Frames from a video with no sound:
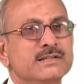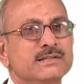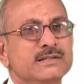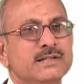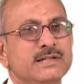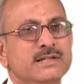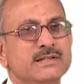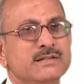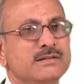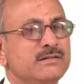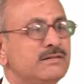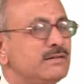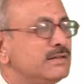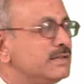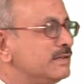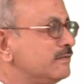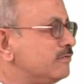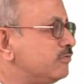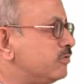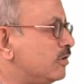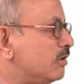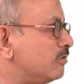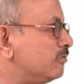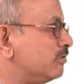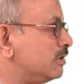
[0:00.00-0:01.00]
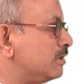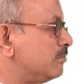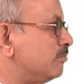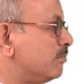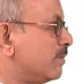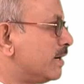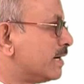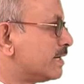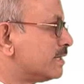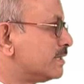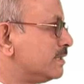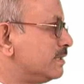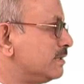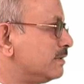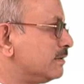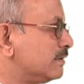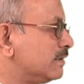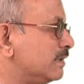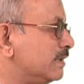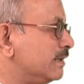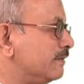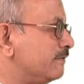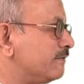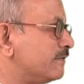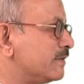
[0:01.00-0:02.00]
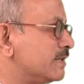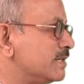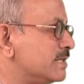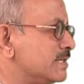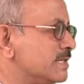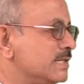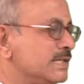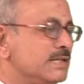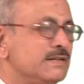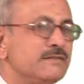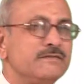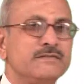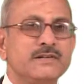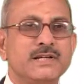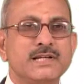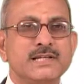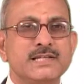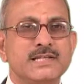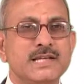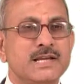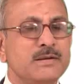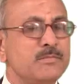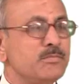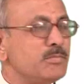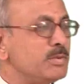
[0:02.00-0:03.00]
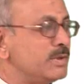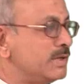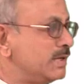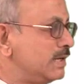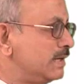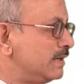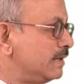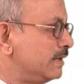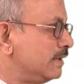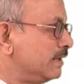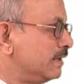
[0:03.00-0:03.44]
That is called a forward margin or a differential. For example,